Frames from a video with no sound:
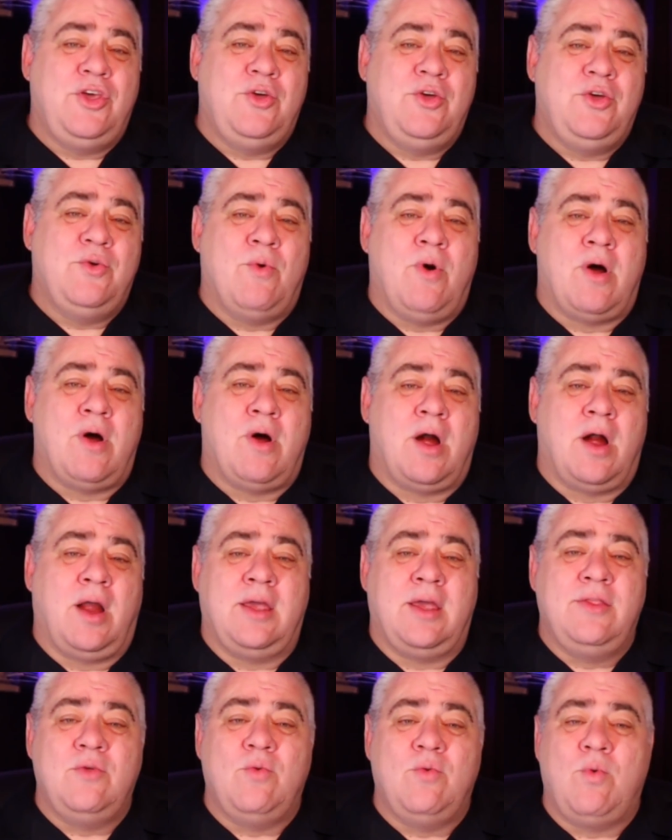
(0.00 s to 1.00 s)
you are
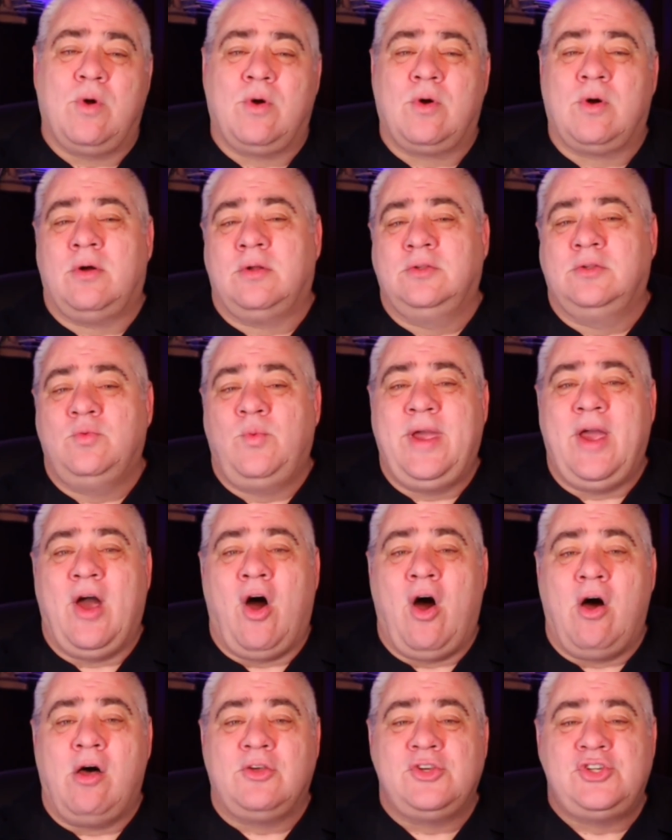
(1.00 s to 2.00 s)
in the world, we
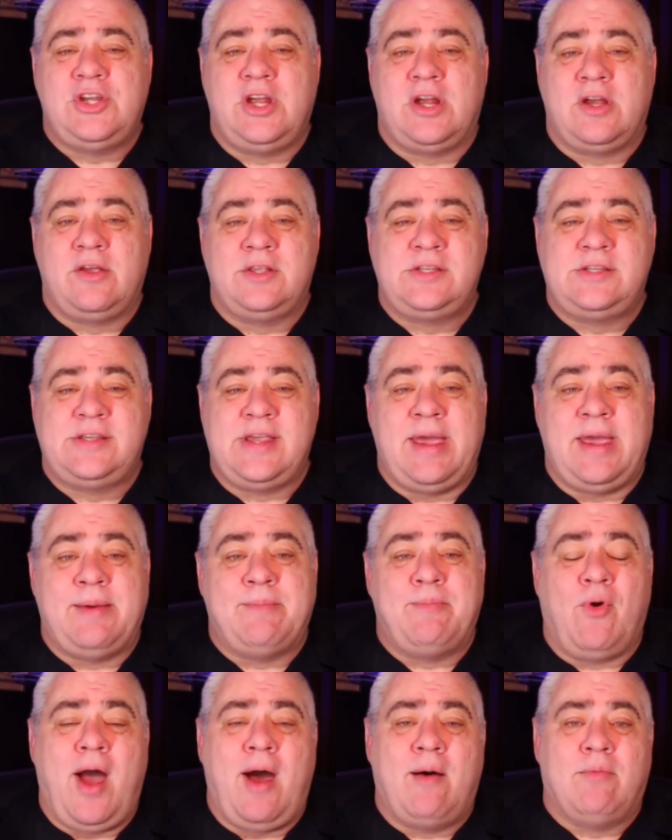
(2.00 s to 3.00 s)
all share the same
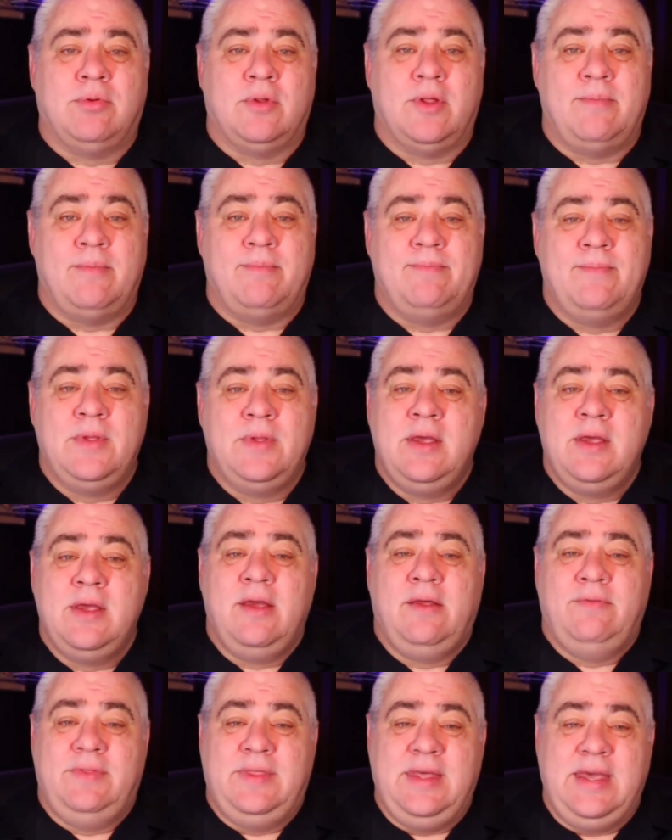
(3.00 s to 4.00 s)
problem.
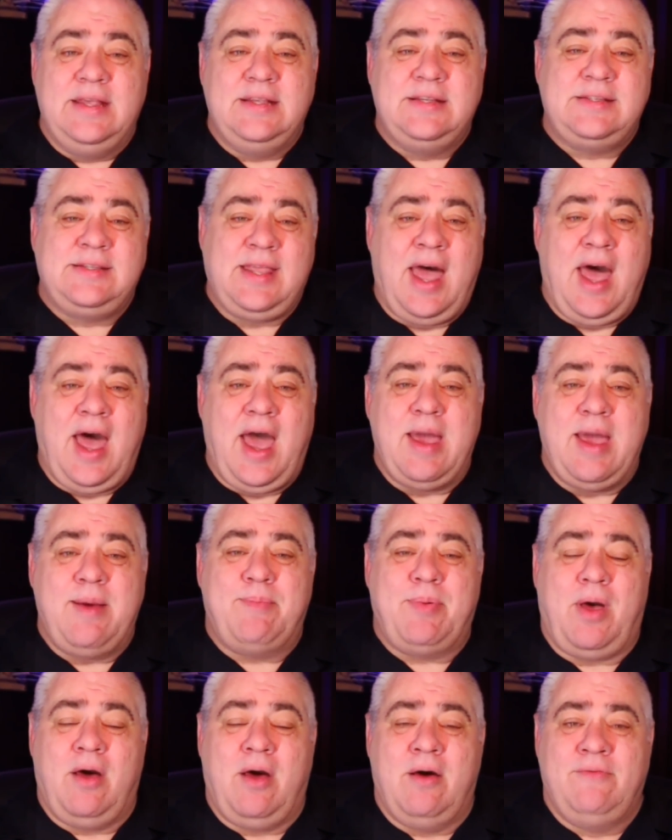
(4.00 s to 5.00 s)
These
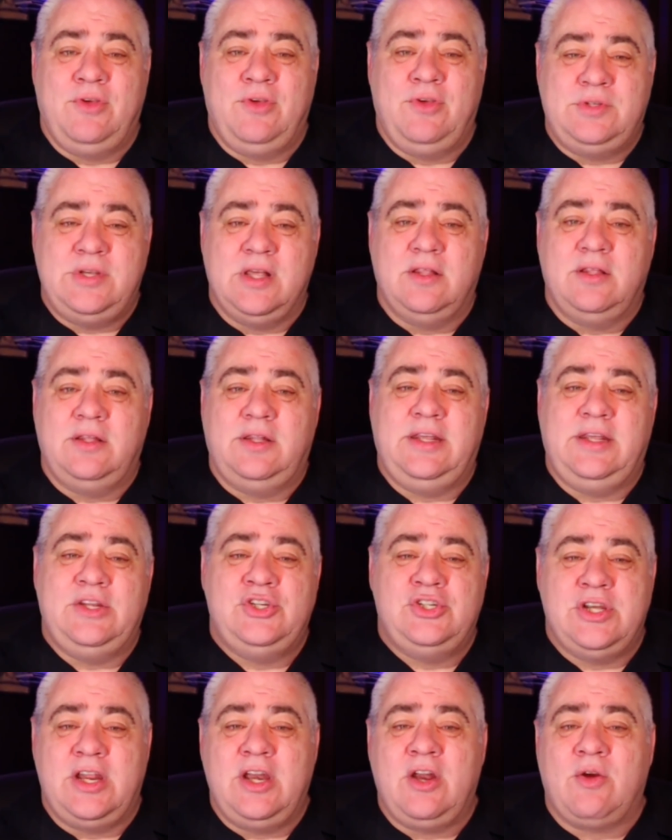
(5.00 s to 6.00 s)
type of utility
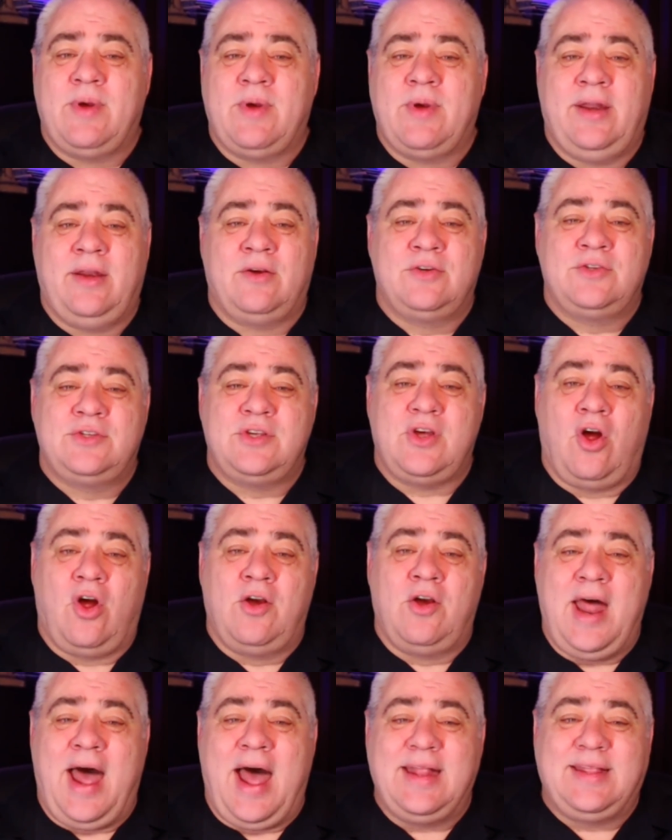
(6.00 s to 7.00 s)
generators are
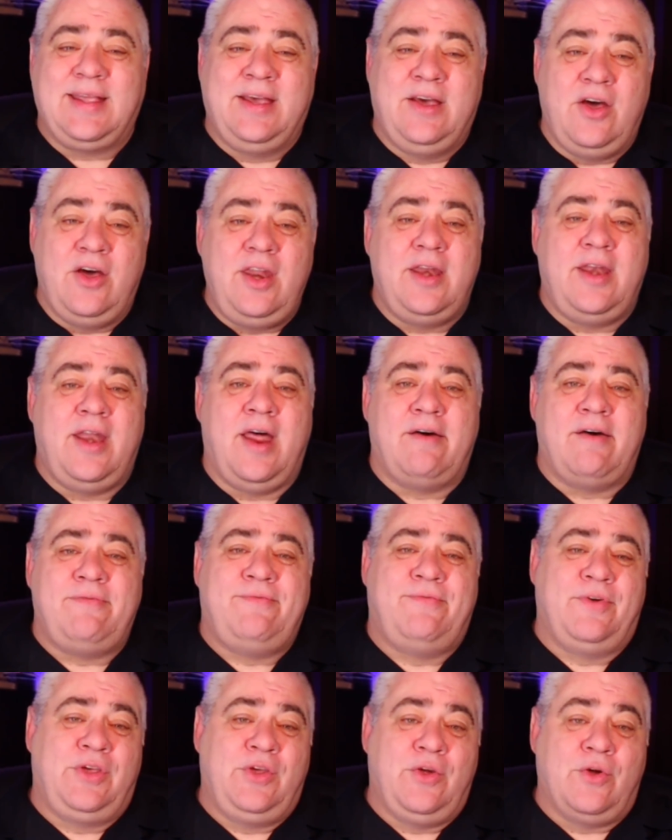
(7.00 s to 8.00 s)
not good enough
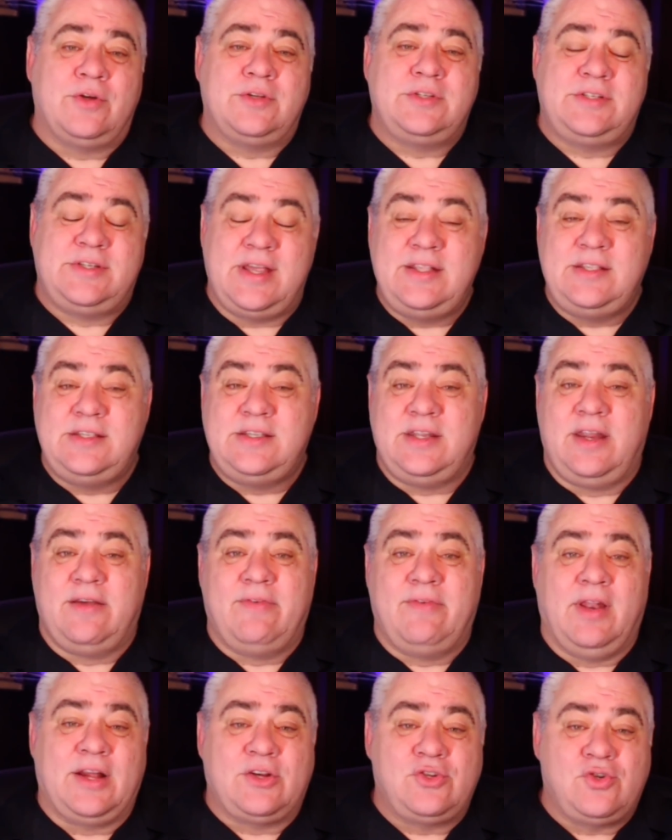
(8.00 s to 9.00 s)
for your
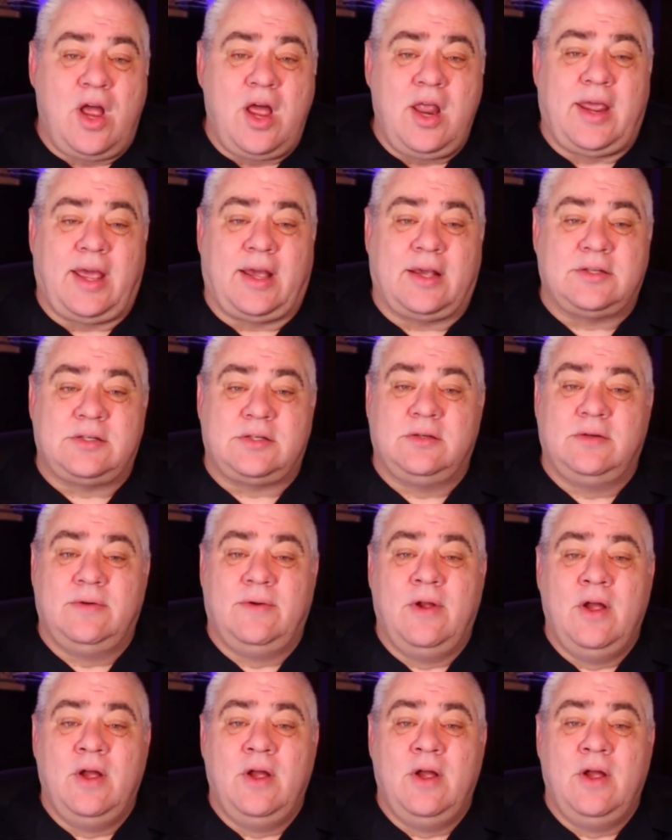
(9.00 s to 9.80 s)
sensitive electronics.